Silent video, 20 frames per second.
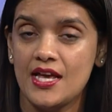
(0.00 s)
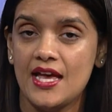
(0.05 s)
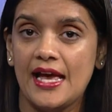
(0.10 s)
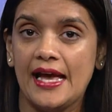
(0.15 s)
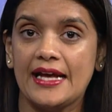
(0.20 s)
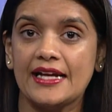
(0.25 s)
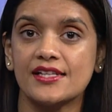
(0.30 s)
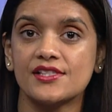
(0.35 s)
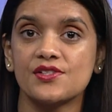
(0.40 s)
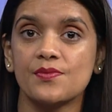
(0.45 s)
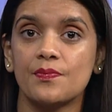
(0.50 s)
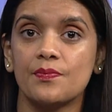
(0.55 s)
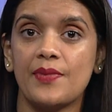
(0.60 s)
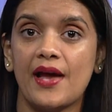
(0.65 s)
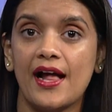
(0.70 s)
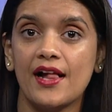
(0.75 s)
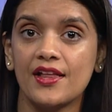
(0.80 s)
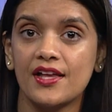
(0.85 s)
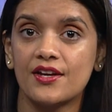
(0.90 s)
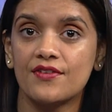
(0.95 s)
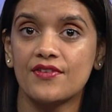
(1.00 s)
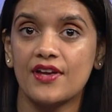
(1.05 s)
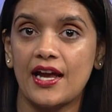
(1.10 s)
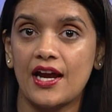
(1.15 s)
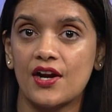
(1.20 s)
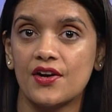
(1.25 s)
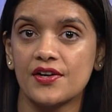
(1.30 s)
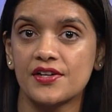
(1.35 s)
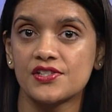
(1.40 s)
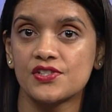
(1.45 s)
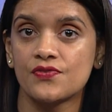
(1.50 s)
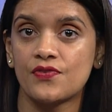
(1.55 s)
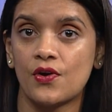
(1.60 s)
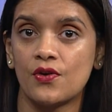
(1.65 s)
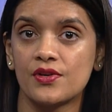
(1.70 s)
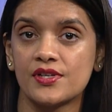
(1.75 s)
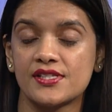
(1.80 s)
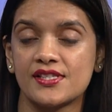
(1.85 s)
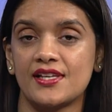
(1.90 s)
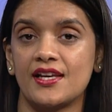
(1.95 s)
And palliative care is
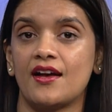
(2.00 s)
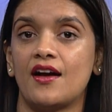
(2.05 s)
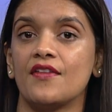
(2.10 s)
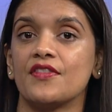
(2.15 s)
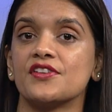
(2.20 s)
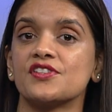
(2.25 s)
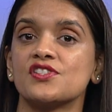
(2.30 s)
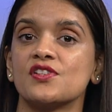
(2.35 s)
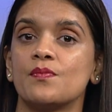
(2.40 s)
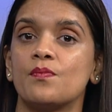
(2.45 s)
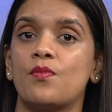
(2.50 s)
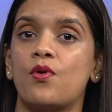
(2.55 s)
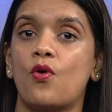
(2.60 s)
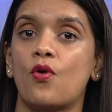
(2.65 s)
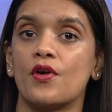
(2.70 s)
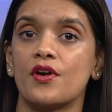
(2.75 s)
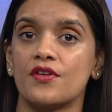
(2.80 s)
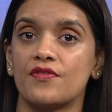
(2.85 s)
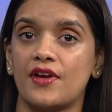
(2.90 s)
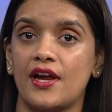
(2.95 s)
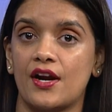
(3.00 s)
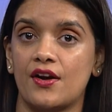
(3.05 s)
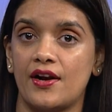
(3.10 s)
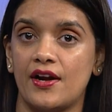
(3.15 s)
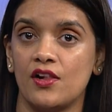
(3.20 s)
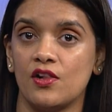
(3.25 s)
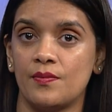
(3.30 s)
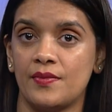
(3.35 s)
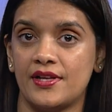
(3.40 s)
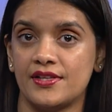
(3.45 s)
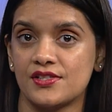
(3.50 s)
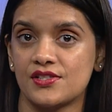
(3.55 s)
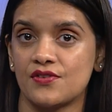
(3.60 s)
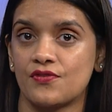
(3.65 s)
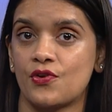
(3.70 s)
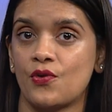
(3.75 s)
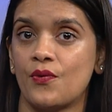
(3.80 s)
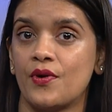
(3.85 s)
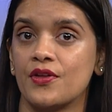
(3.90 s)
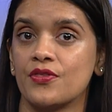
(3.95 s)
focusing on the supportive care elements
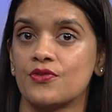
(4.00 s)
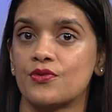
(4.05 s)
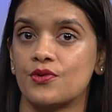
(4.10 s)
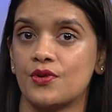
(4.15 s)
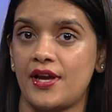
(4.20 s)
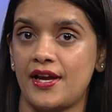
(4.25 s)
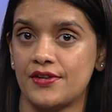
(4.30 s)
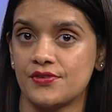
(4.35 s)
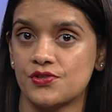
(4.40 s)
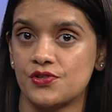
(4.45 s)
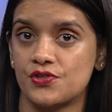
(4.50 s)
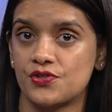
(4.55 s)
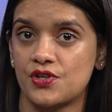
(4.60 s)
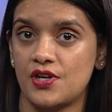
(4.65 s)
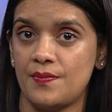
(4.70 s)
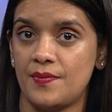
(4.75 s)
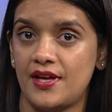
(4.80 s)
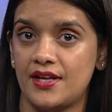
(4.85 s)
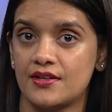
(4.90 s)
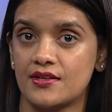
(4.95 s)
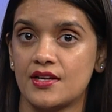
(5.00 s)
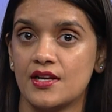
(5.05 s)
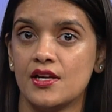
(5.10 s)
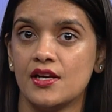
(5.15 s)
of going through cancer treatment.